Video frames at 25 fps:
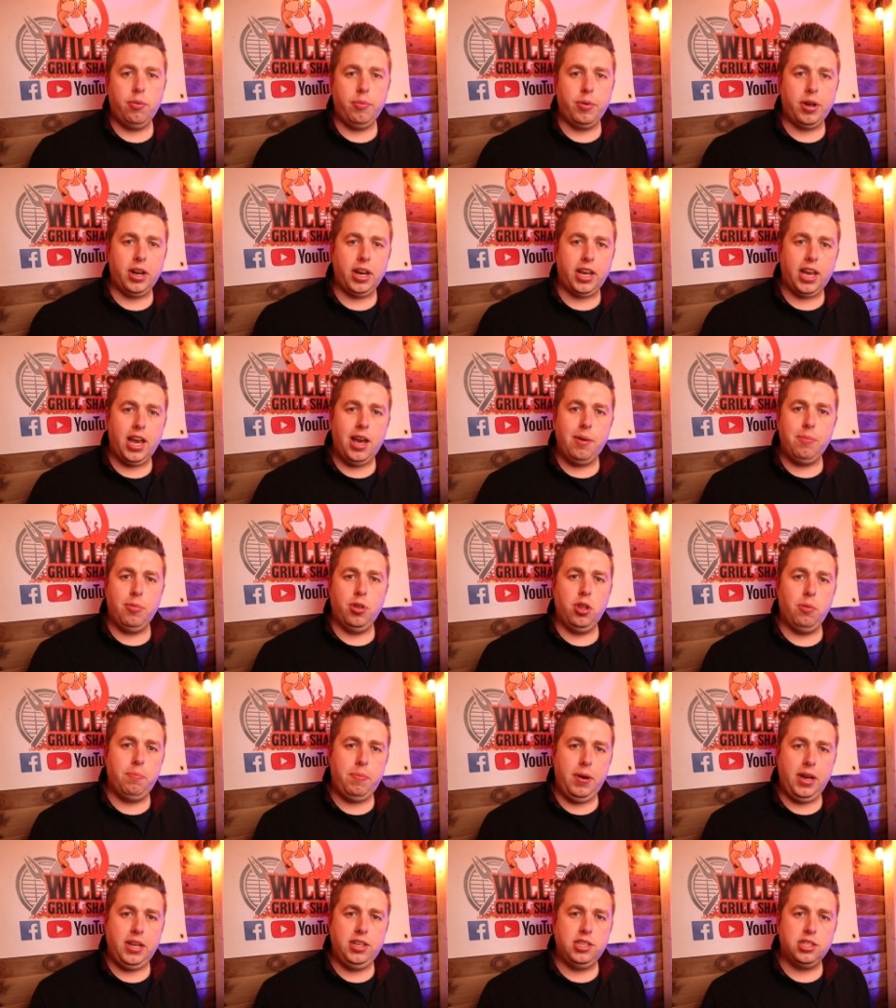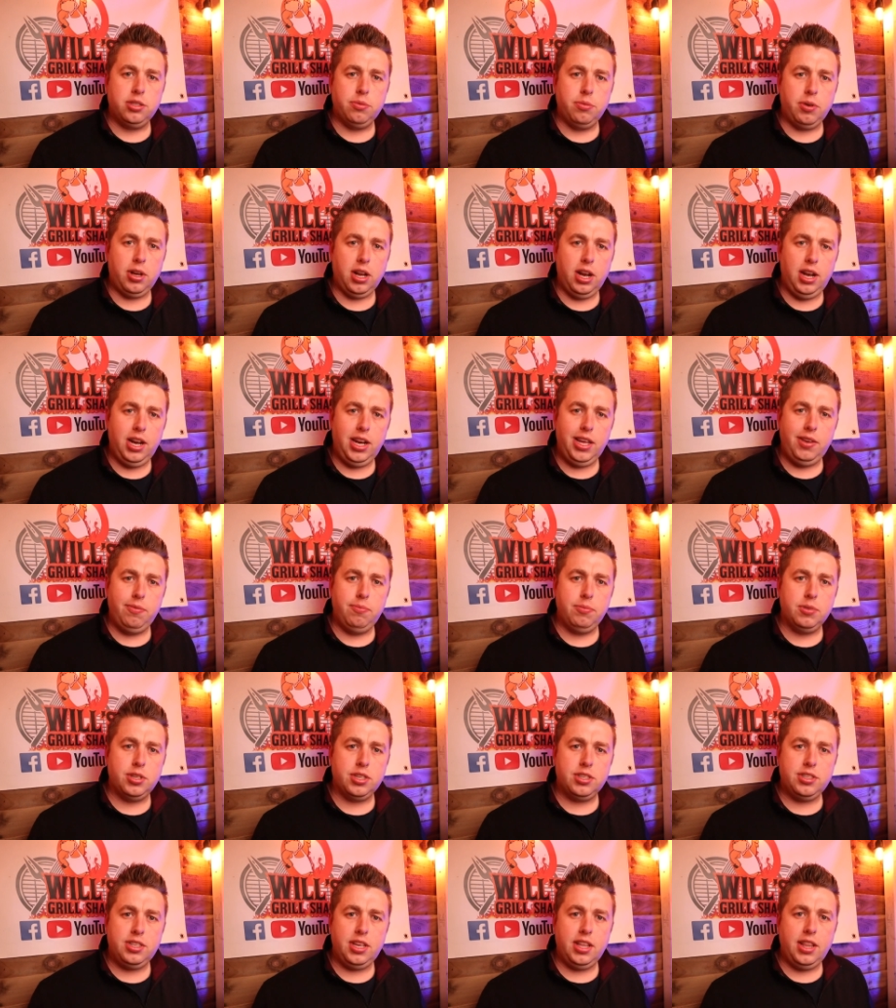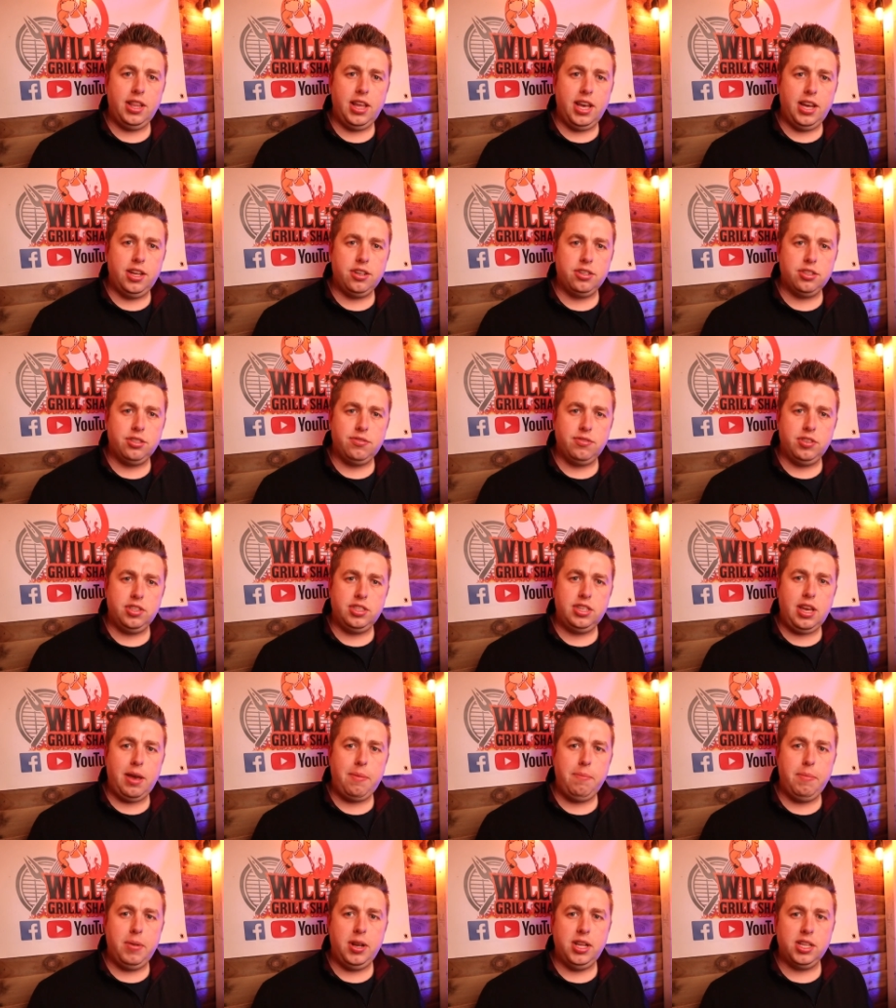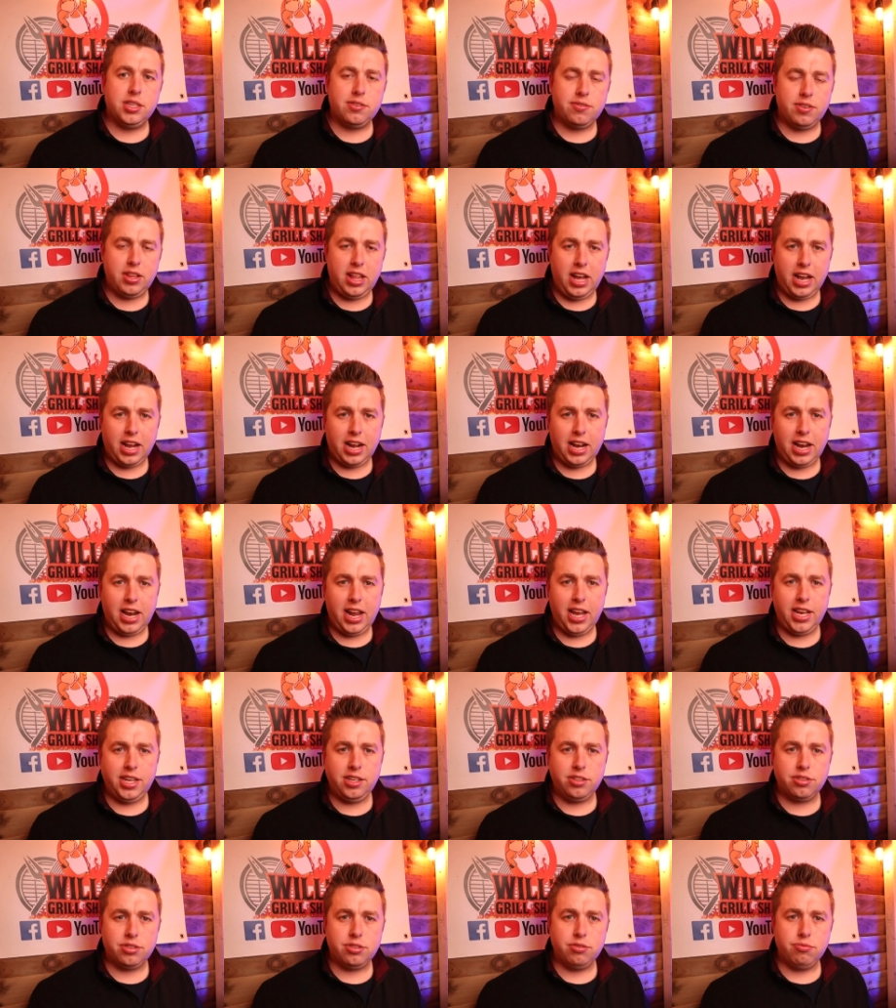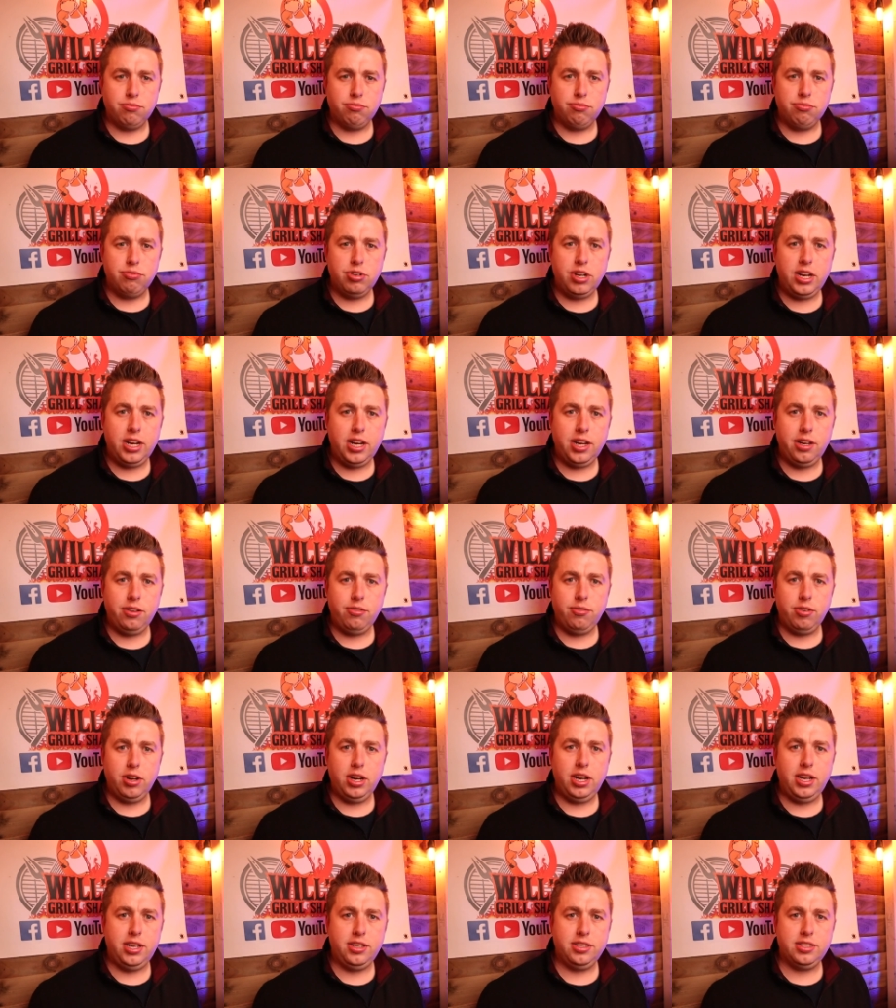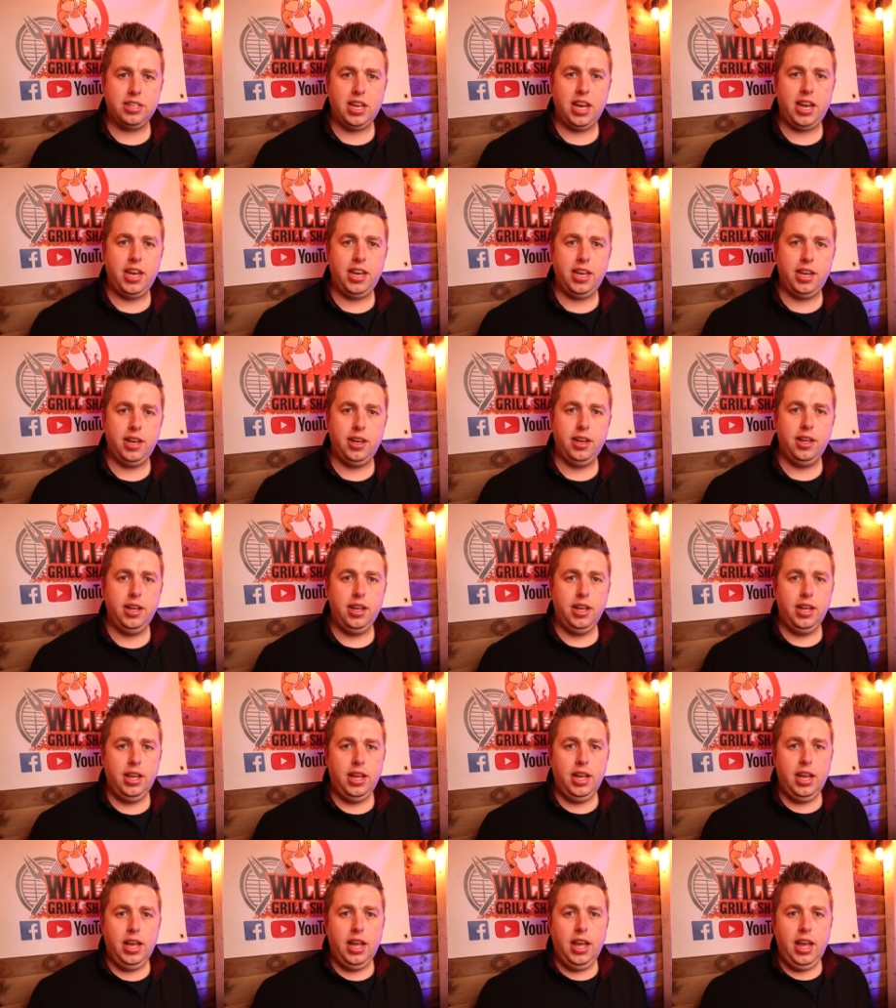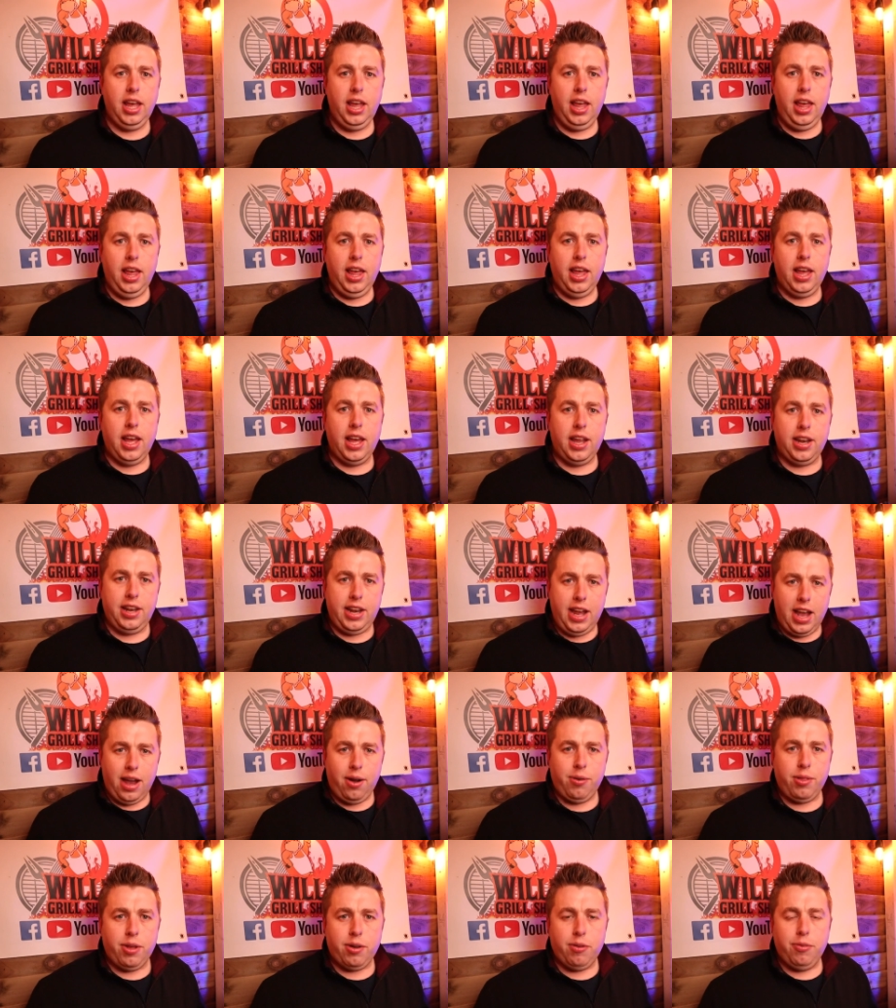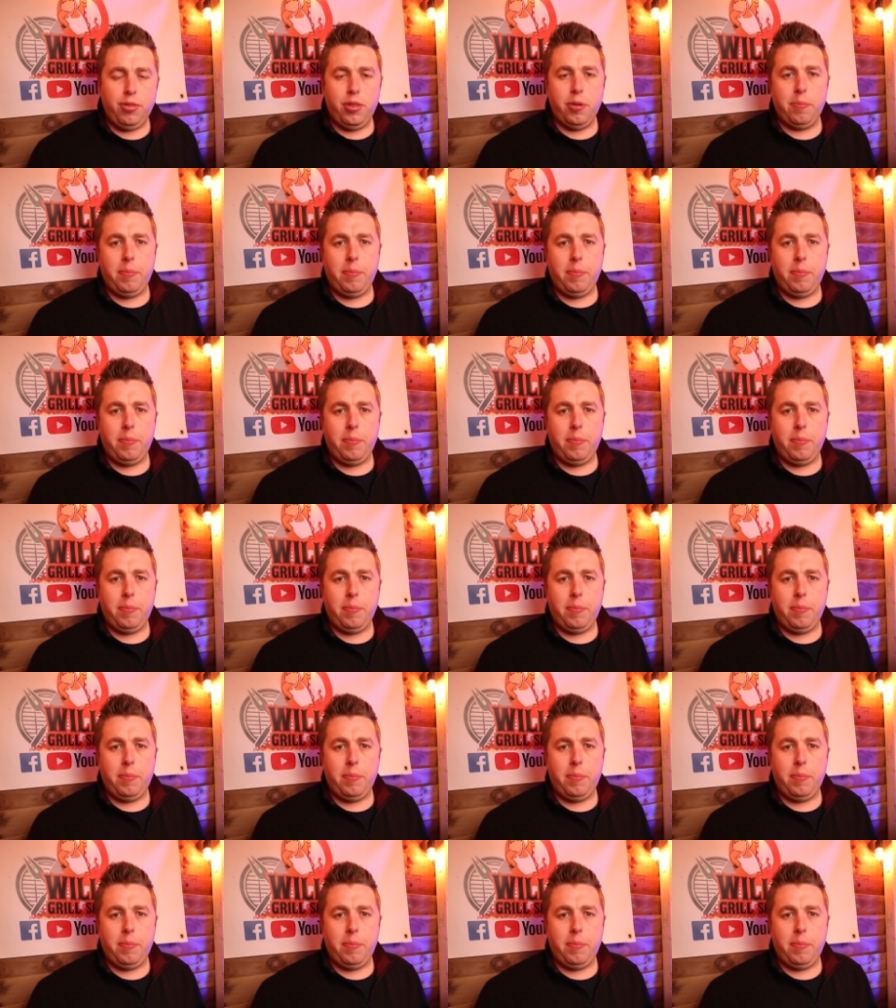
and we're going to get them on the bench and we're going to leave them to sit there just for ten minutes for that glaze to really, really set in. And now they're on the